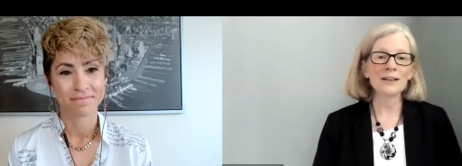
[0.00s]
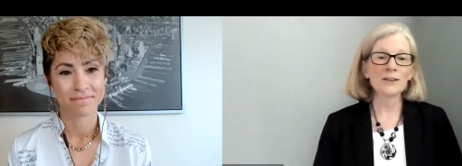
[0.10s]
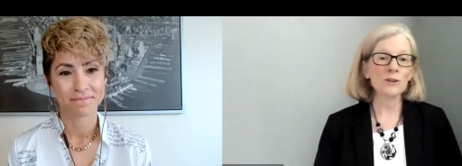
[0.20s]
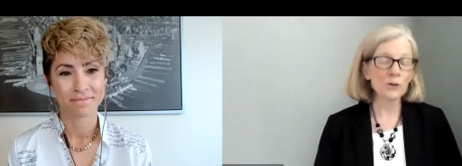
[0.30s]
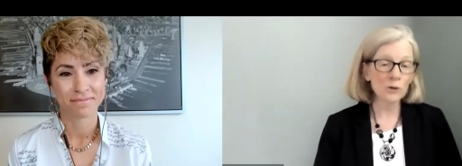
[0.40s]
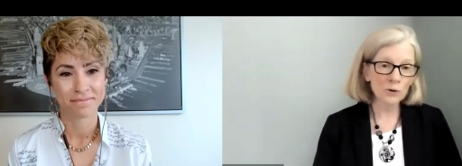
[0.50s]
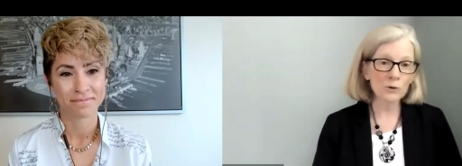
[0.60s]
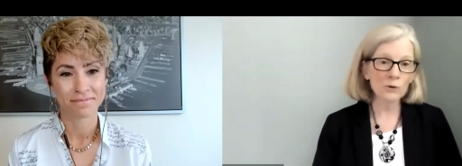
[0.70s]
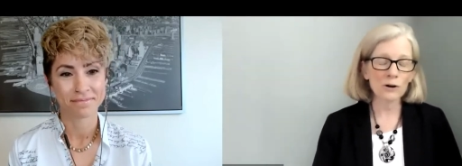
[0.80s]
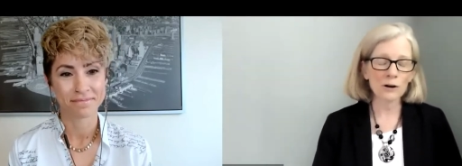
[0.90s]

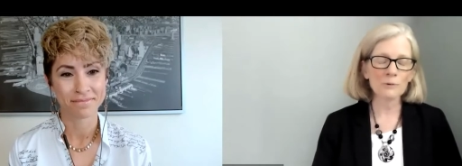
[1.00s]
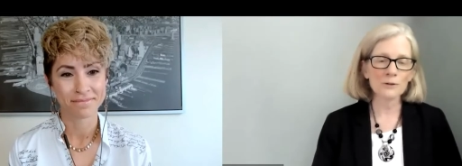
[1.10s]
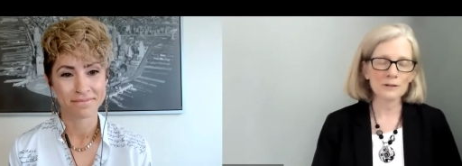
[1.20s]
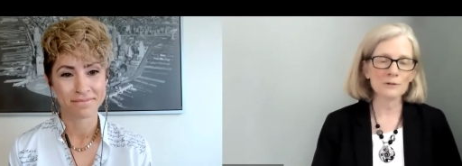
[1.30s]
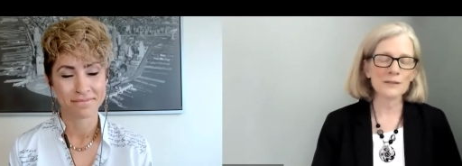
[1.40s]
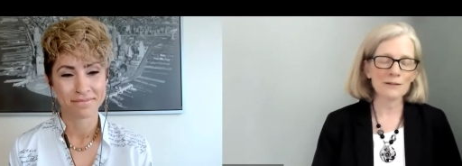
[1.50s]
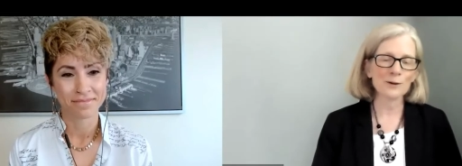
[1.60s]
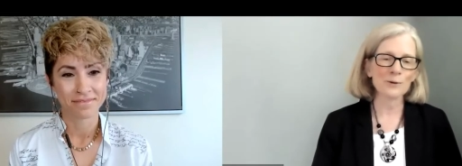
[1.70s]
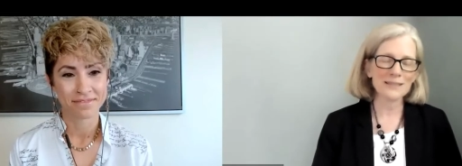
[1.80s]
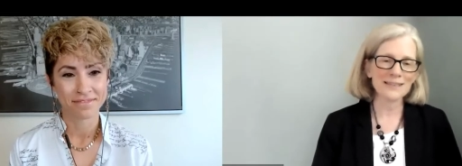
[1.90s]
Speaker 1: you are a person who's out
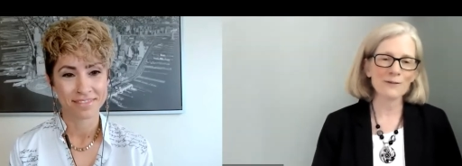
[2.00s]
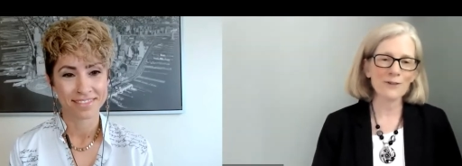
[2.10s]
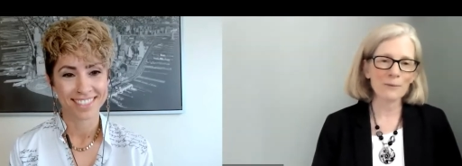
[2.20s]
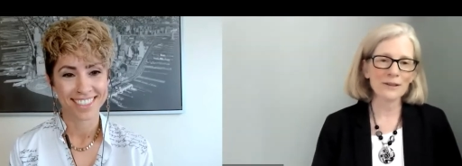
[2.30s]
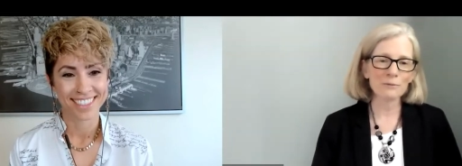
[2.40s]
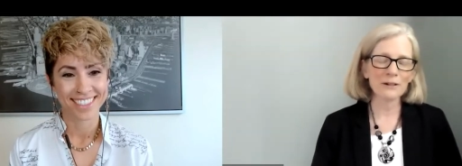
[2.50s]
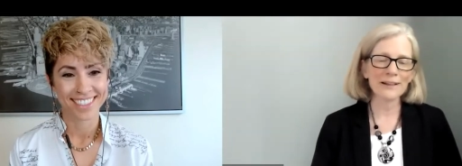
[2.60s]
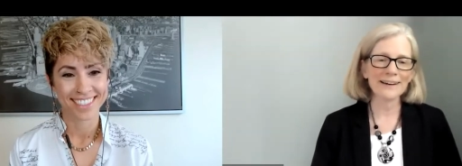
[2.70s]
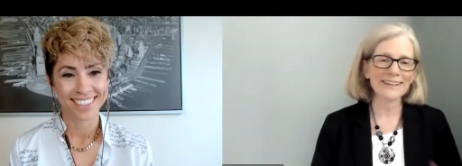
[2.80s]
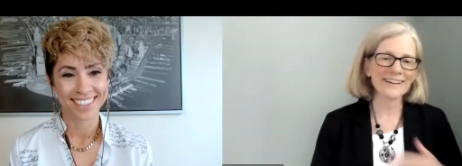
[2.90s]
there raising the vibe on the
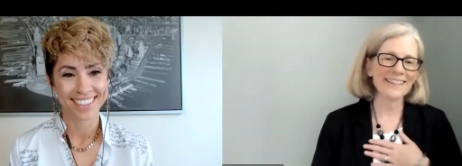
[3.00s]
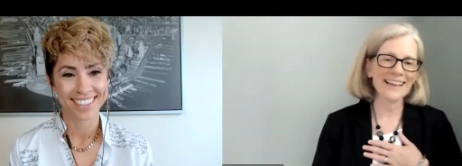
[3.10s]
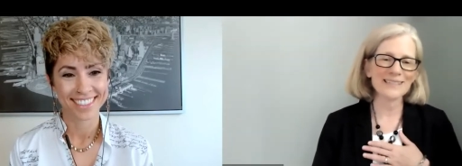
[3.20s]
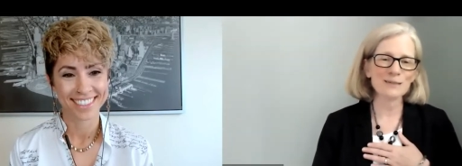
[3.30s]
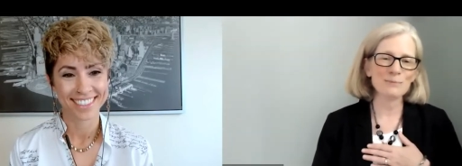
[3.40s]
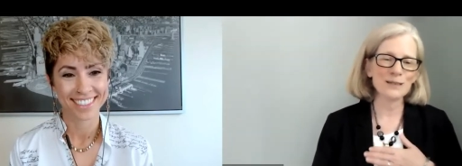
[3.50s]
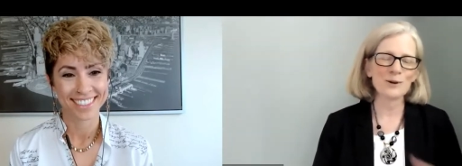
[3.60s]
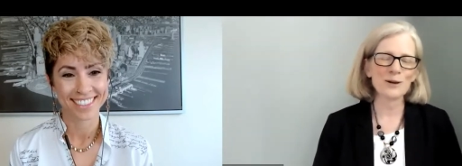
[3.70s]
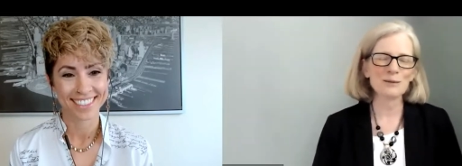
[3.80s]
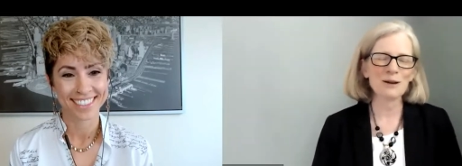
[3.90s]
planet. And that
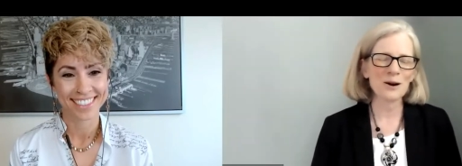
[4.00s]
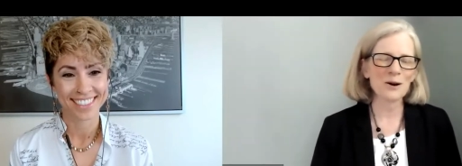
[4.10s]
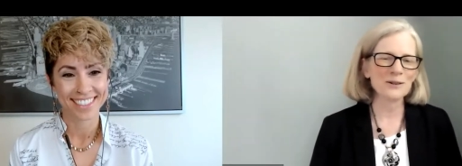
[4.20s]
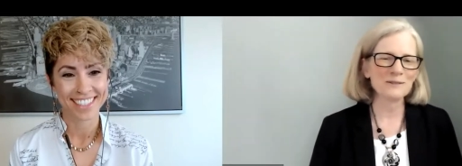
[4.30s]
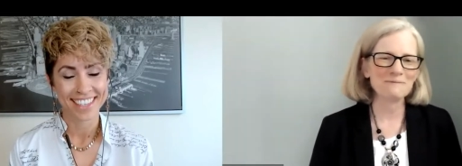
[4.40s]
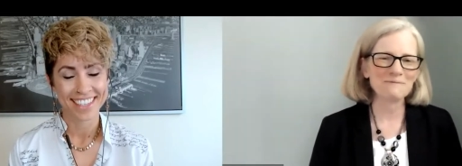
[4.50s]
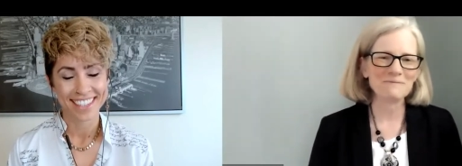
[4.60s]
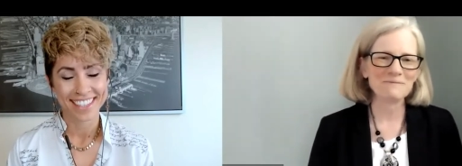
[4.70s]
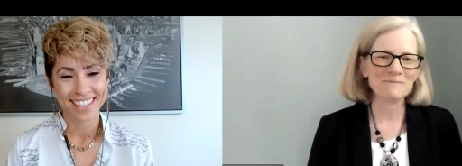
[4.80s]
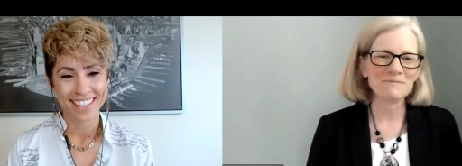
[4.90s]
speaks right to my heart.
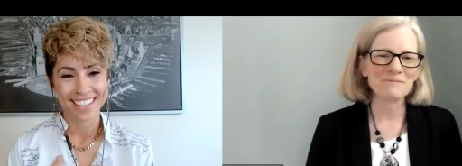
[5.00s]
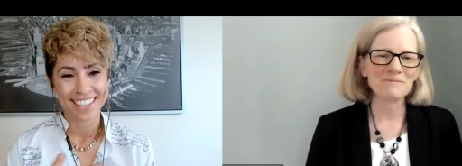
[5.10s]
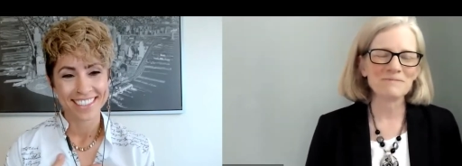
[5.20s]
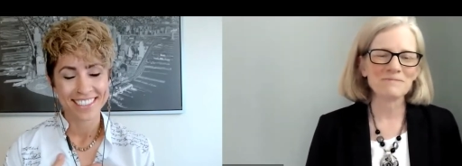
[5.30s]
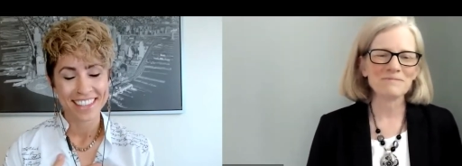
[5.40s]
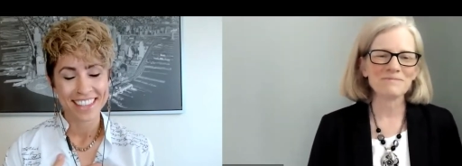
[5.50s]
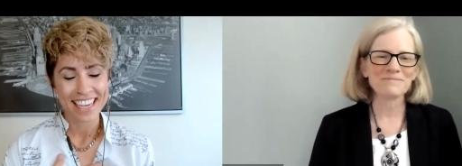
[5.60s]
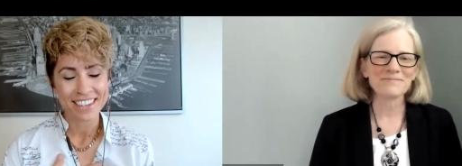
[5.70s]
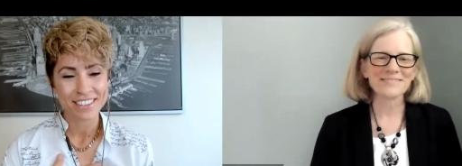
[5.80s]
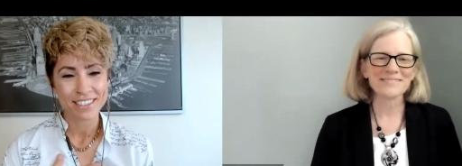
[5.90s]

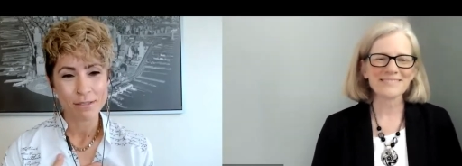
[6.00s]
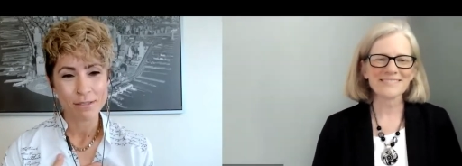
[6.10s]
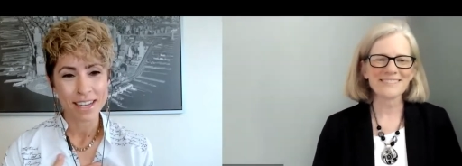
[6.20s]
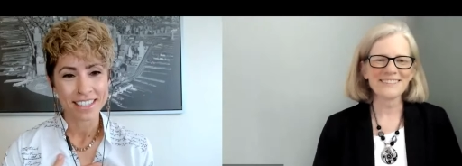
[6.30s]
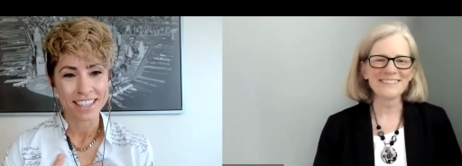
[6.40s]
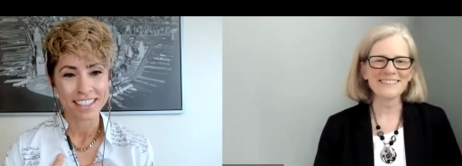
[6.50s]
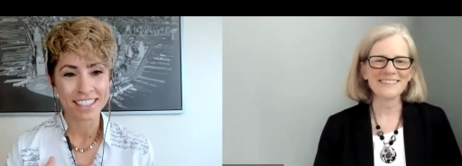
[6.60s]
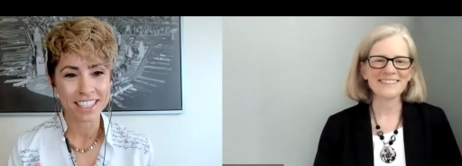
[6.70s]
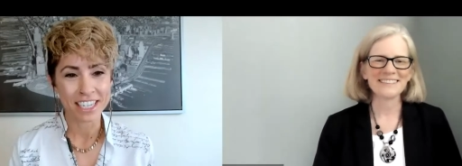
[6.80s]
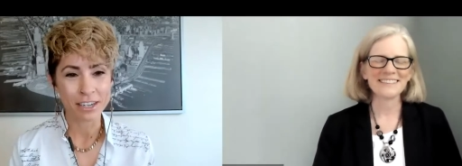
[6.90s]
Speaker 2: Thank you so much.
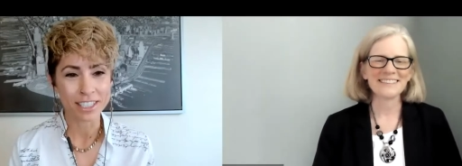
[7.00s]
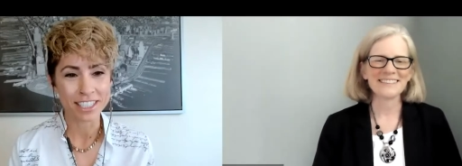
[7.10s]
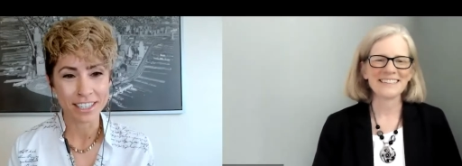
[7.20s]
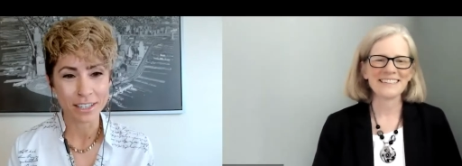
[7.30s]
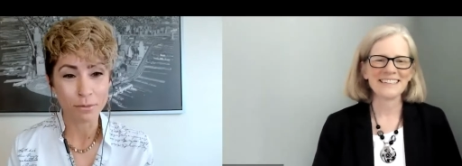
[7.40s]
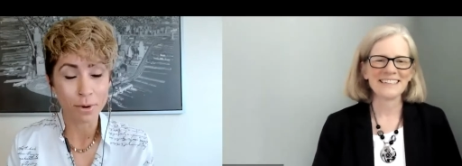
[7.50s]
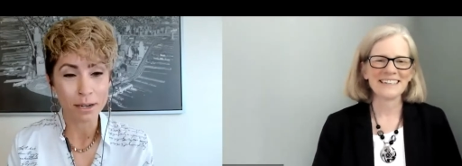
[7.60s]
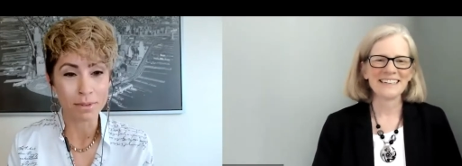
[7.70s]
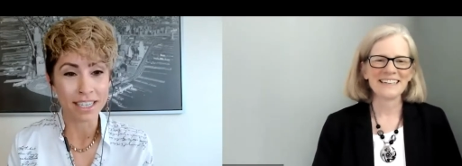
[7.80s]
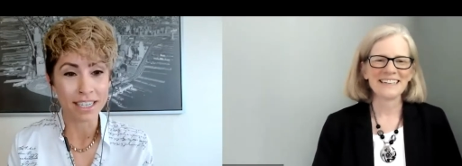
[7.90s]
That's such a generous
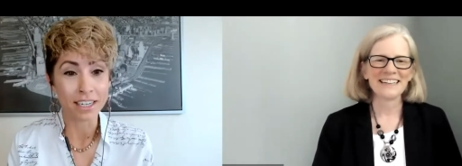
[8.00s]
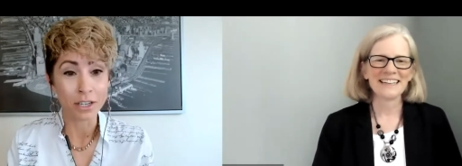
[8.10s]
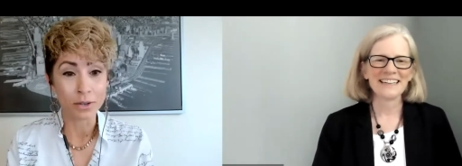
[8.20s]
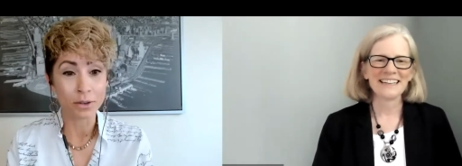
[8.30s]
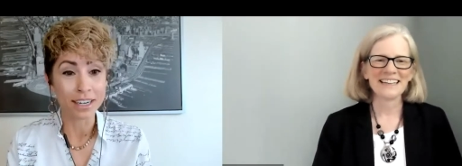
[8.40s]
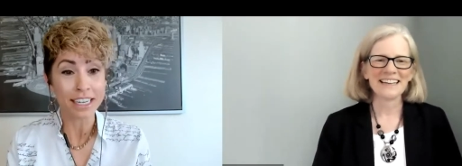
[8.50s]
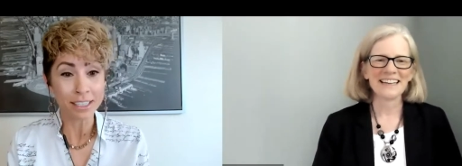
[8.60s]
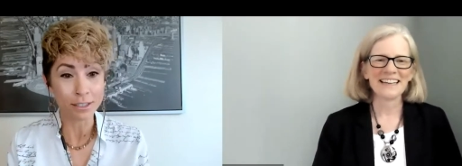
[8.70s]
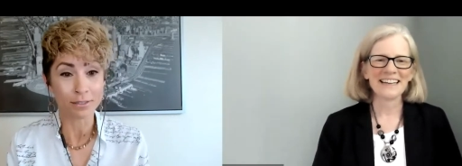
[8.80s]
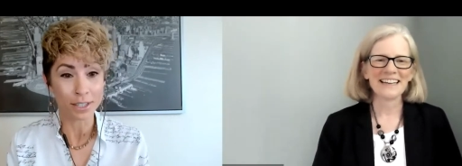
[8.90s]
way to begin your
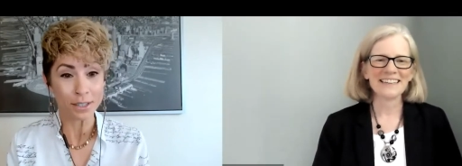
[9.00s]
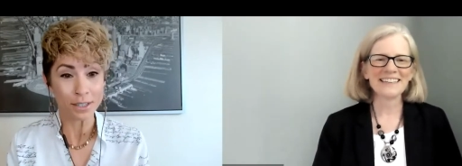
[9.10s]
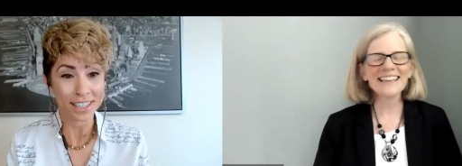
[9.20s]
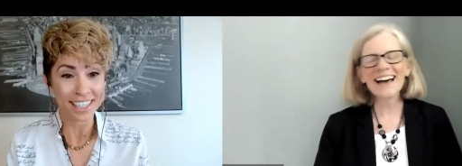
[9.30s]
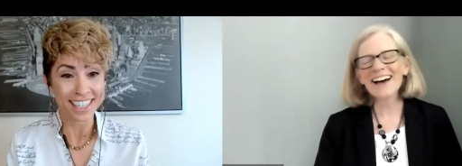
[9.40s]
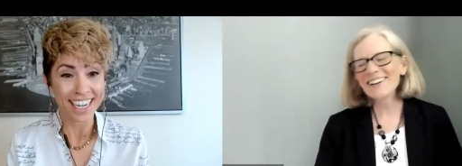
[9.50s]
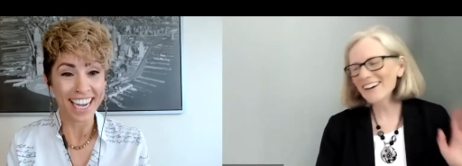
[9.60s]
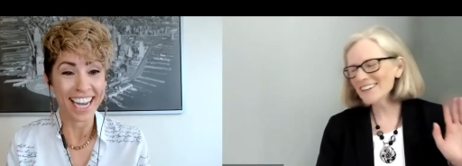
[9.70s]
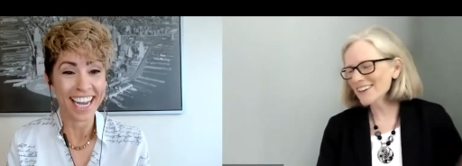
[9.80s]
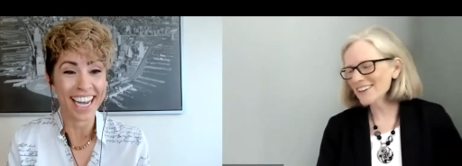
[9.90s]
interview. No,
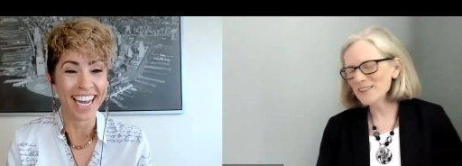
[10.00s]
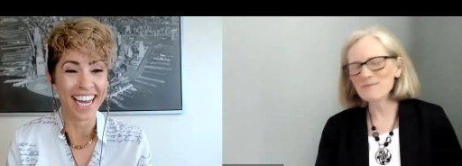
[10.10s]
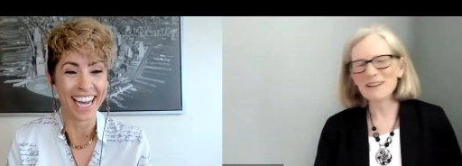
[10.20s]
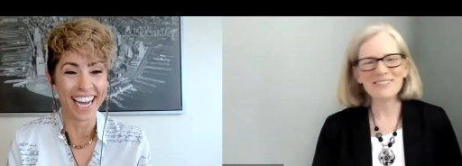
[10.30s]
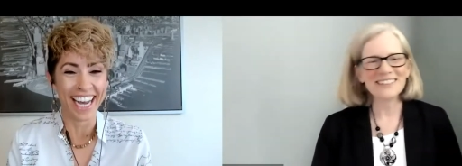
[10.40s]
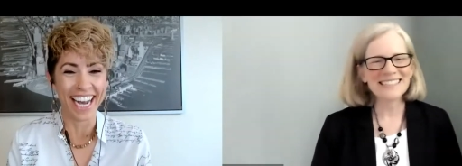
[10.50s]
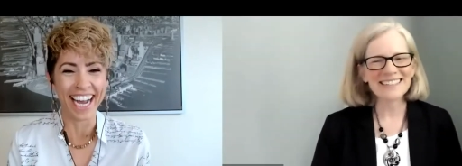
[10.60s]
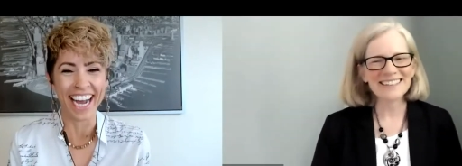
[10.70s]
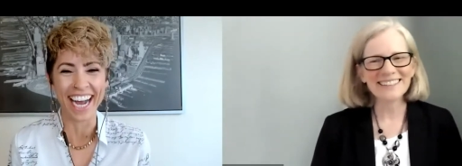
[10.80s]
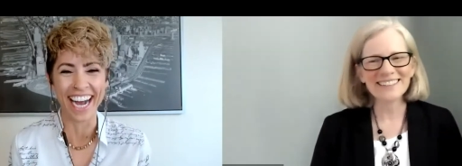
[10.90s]
no, it's all you,
Speaker 1: baby. It's
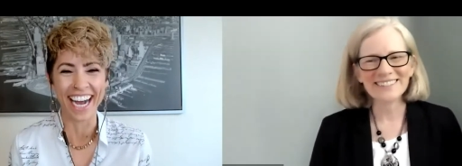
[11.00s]
all you.